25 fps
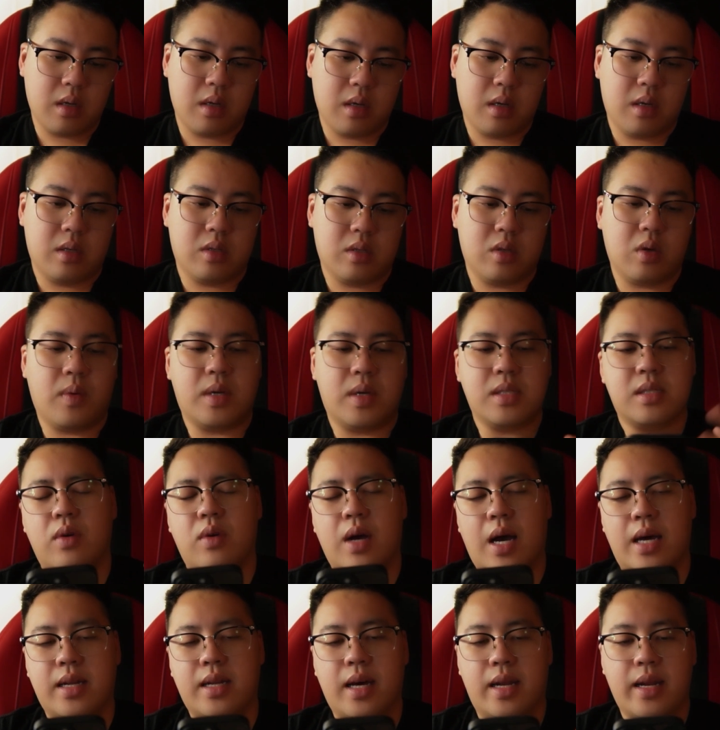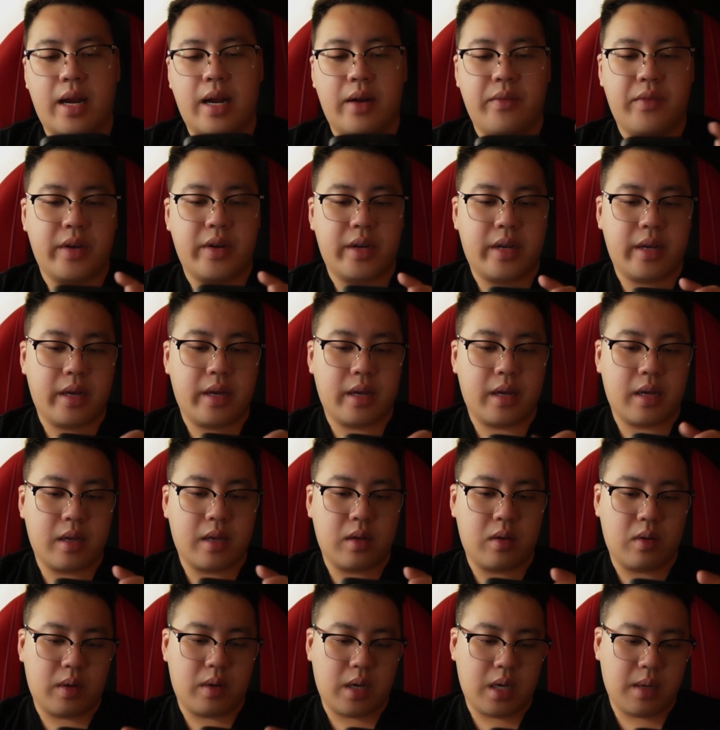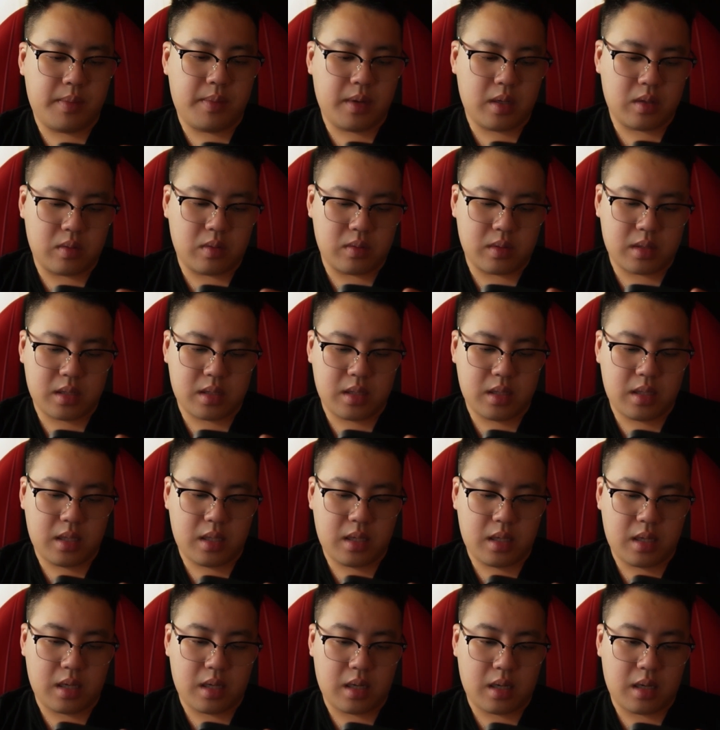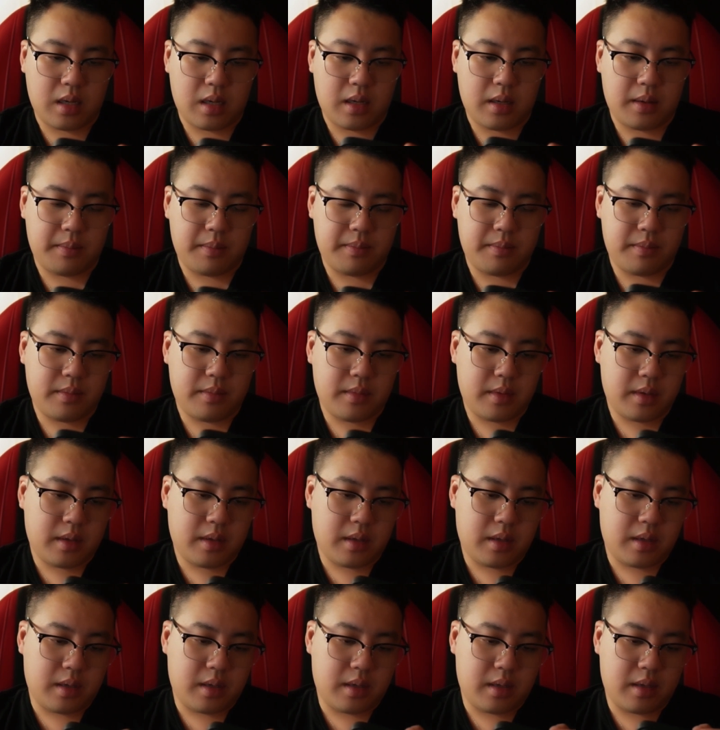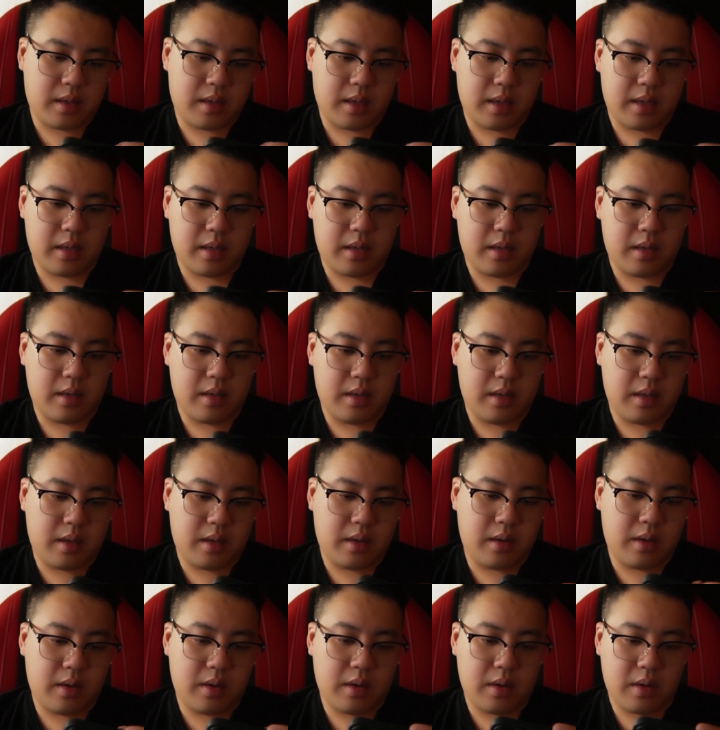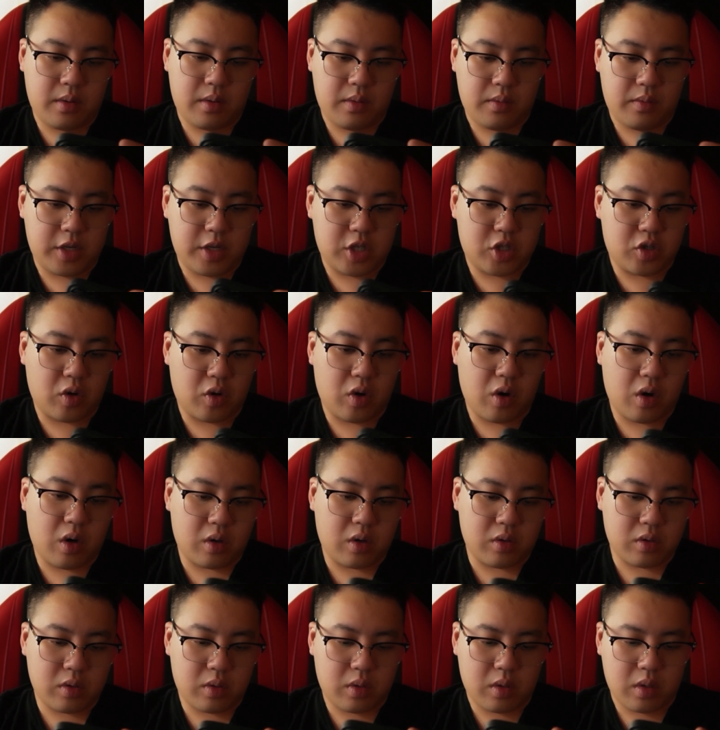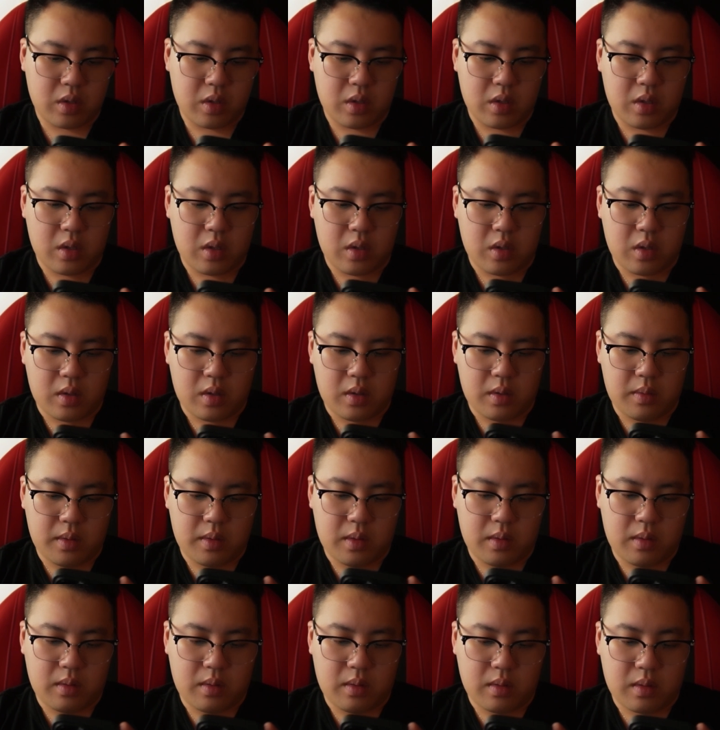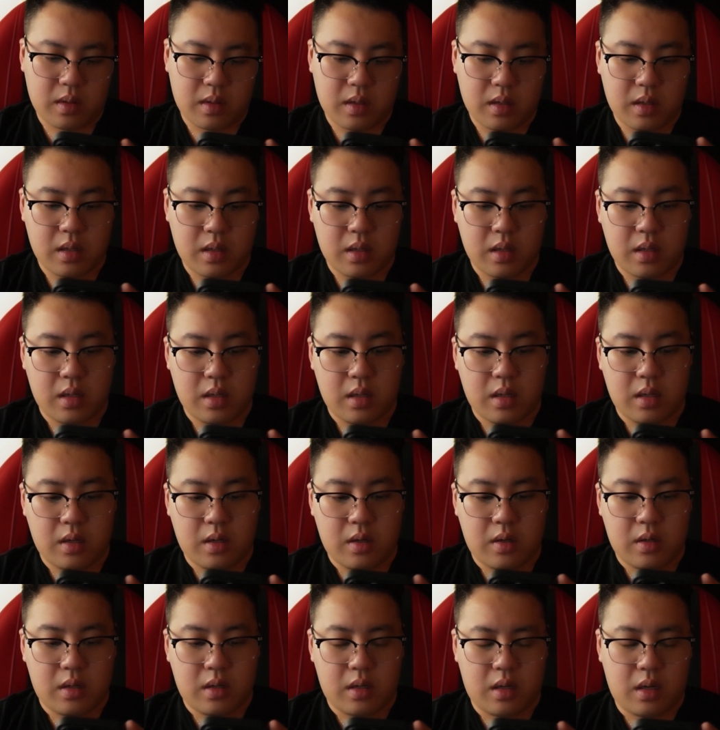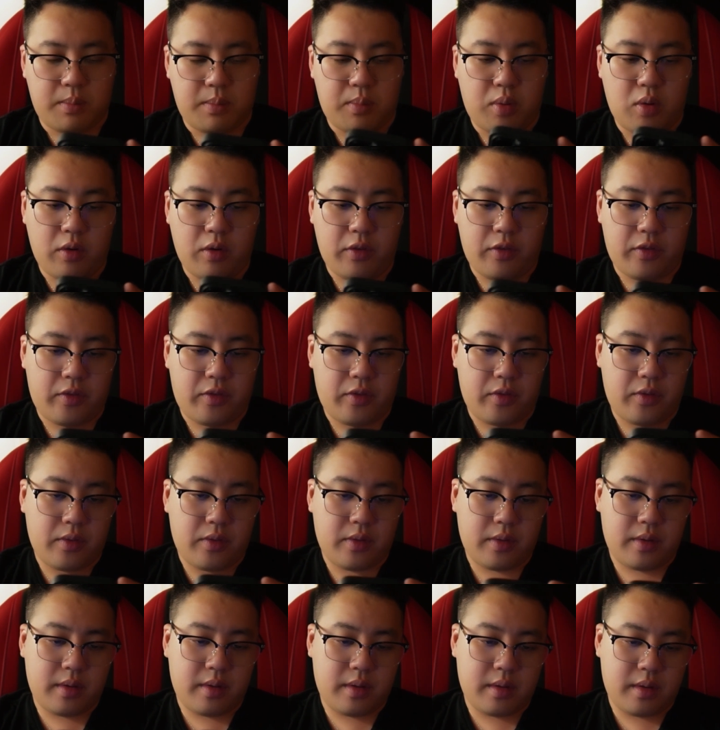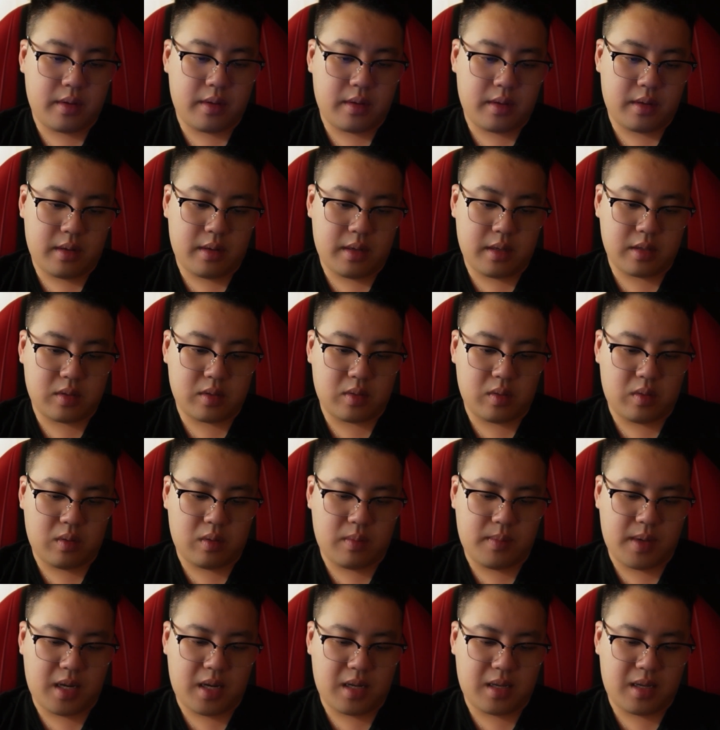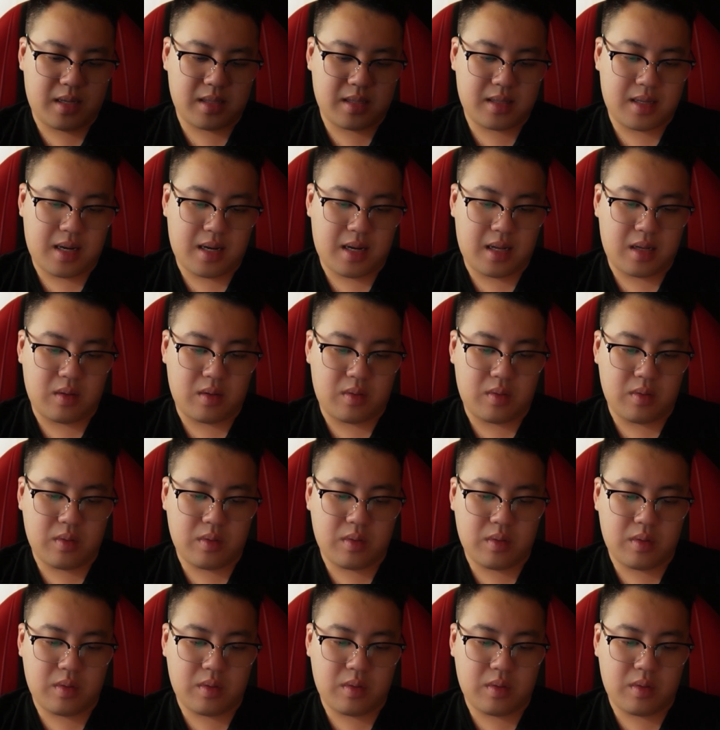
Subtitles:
So once I've done everything, you're able to see that the withdrawal will approve. There's so many things that I need to do.